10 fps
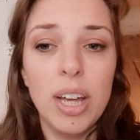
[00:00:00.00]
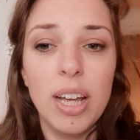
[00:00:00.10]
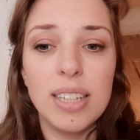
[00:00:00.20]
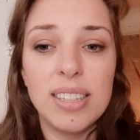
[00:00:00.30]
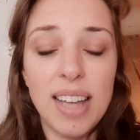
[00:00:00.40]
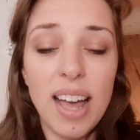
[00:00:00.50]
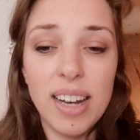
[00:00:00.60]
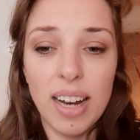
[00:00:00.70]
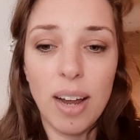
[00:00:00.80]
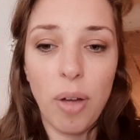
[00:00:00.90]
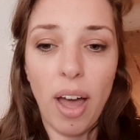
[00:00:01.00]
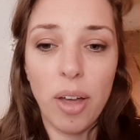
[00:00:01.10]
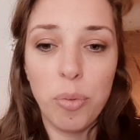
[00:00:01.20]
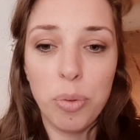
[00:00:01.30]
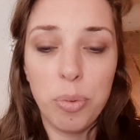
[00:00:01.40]
sad and
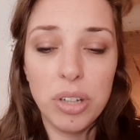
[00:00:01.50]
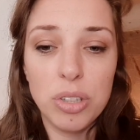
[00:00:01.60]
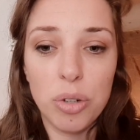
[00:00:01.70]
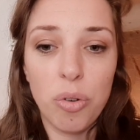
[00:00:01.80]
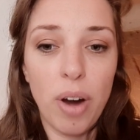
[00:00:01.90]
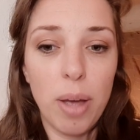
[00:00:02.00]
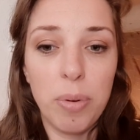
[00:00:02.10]
I would want to cry,